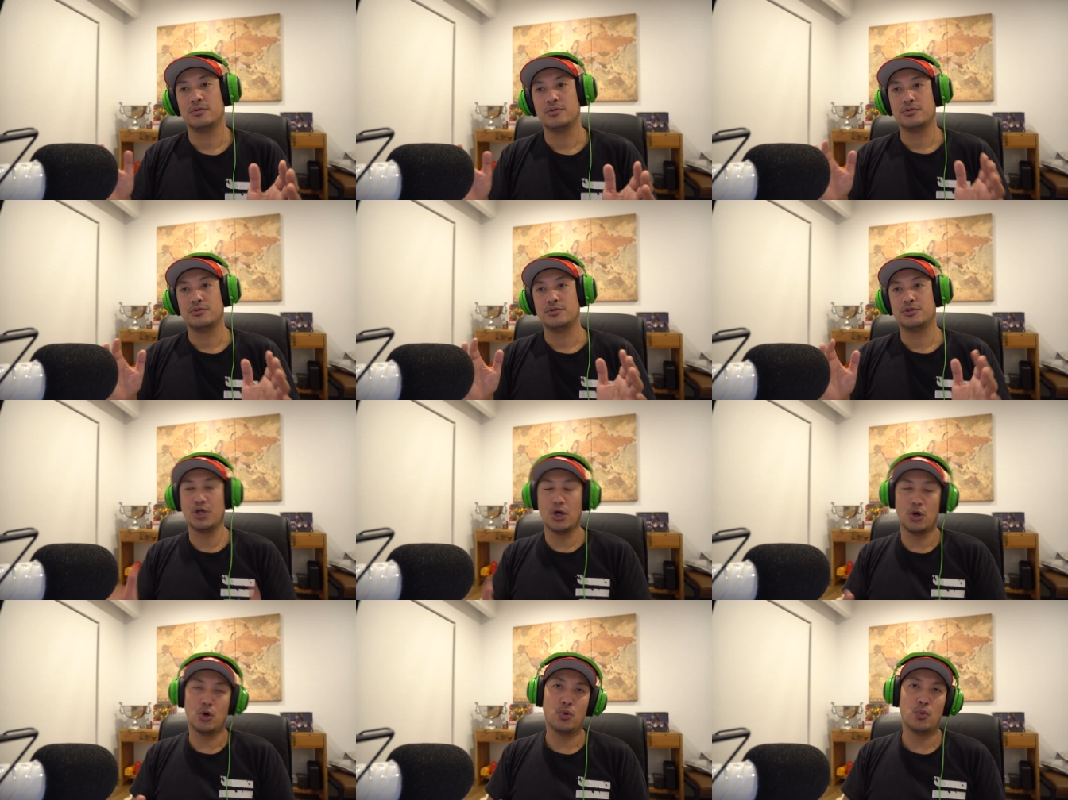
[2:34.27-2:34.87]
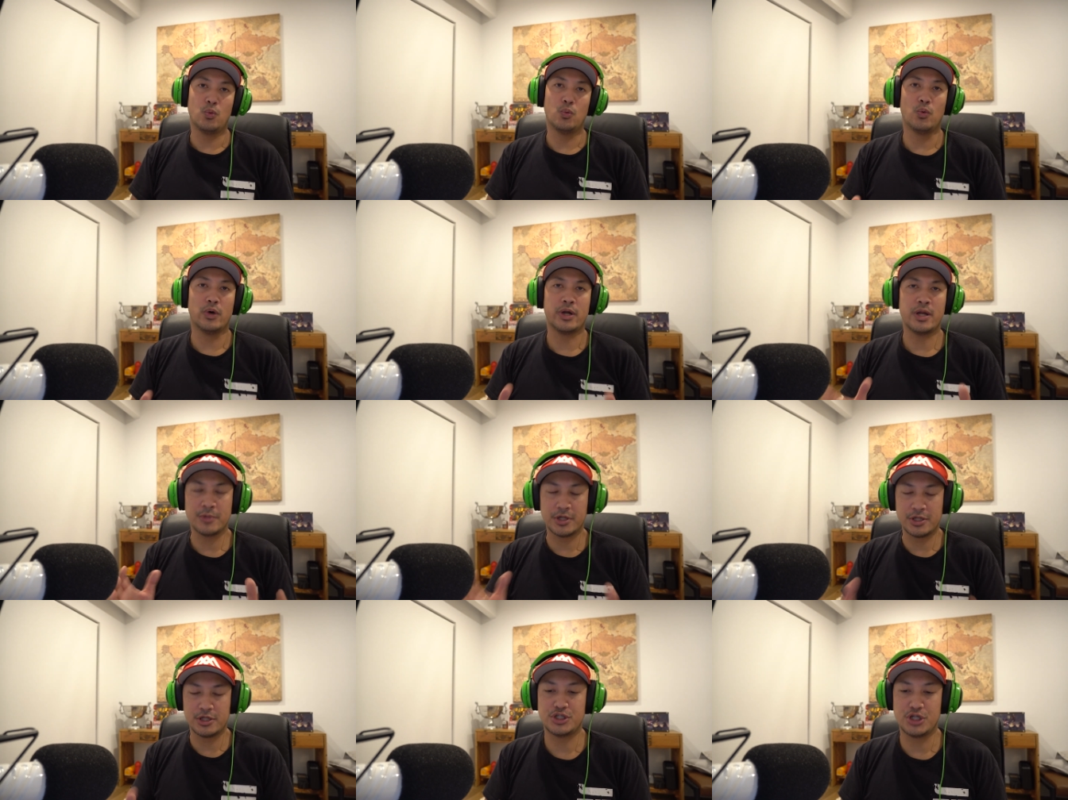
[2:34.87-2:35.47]
So, what I'm
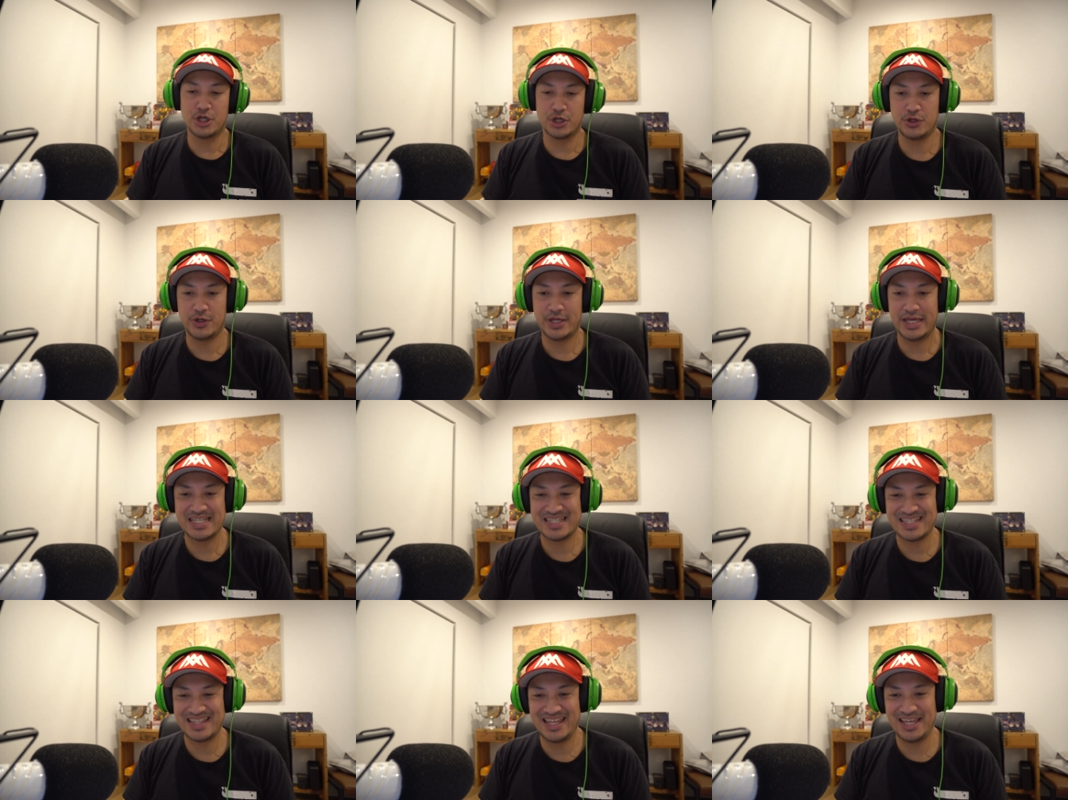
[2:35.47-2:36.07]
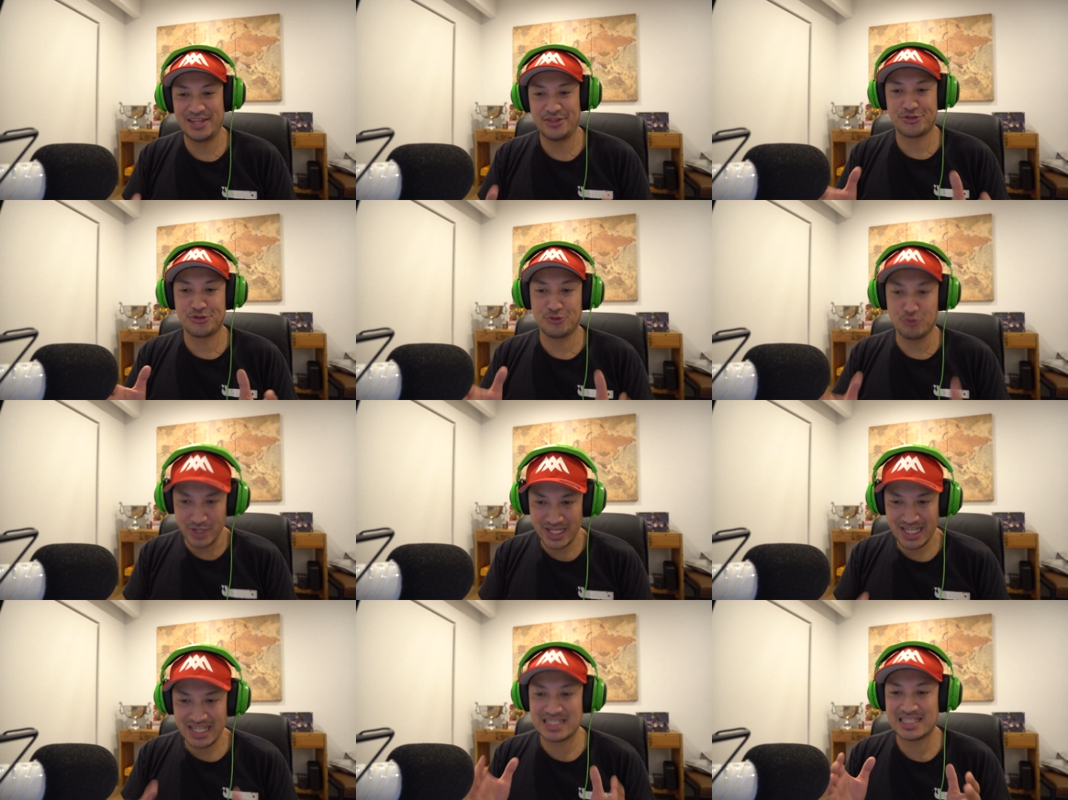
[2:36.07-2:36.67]
going to show you is the
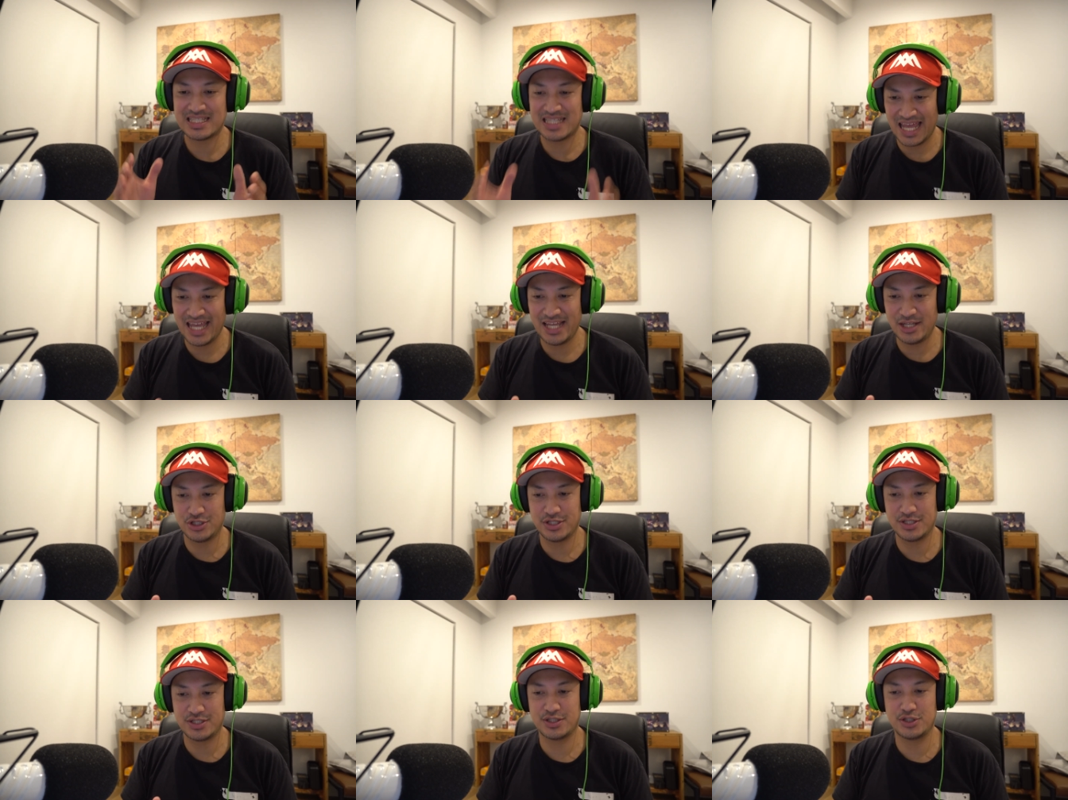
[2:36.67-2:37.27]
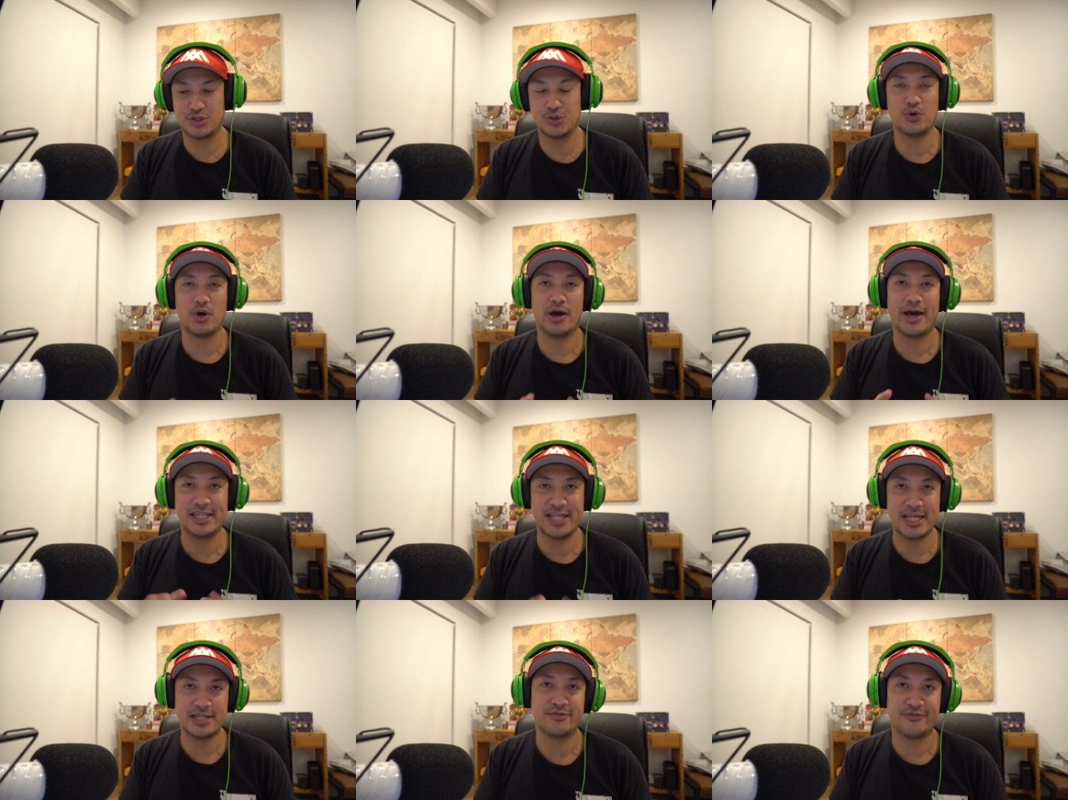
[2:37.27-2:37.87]
three stages to
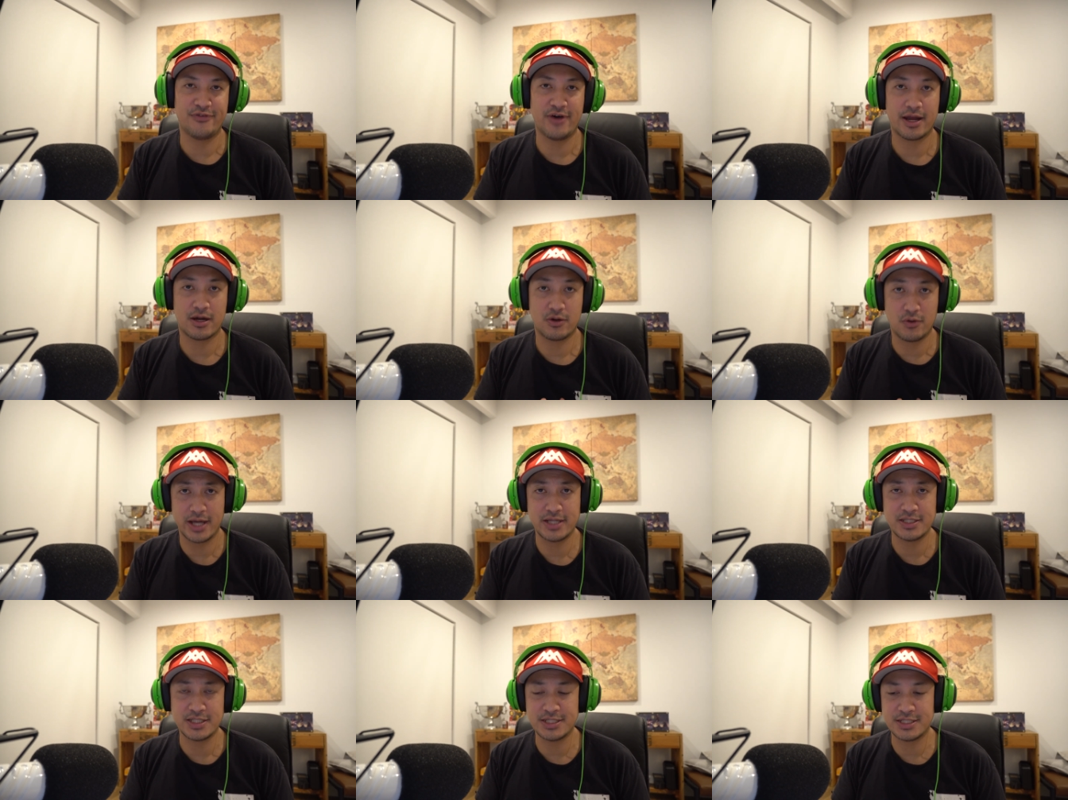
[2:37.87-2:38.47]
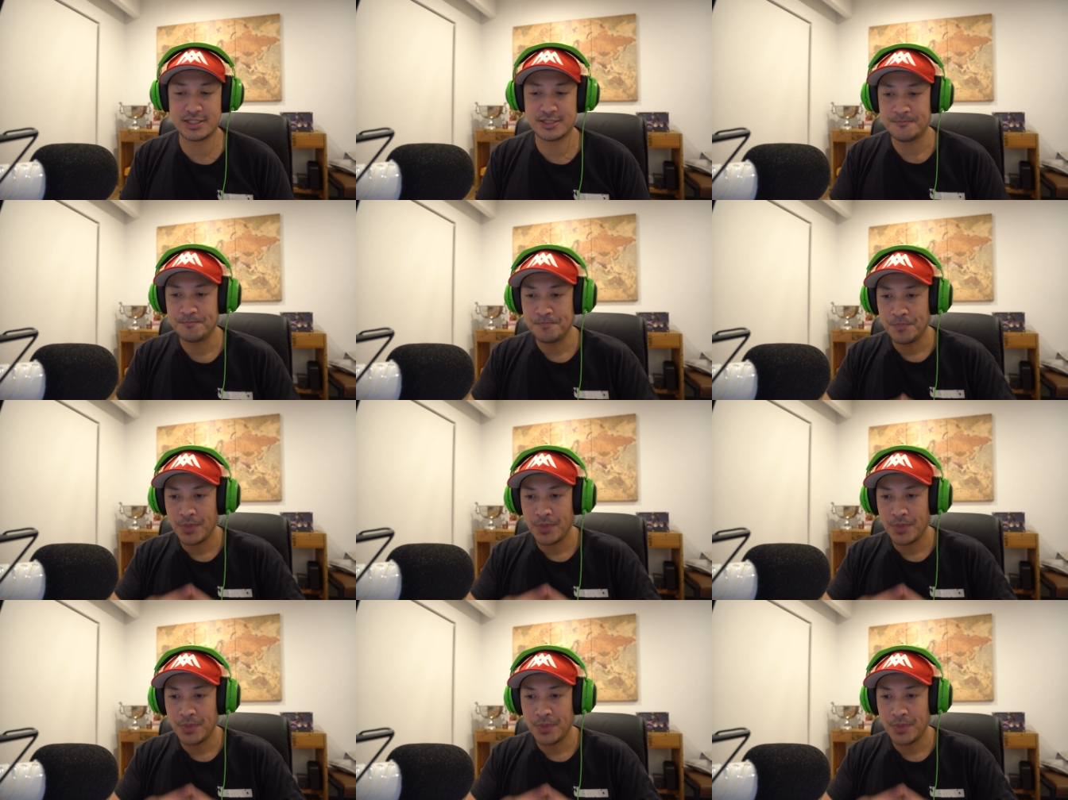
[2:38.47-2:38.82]
identify a crisis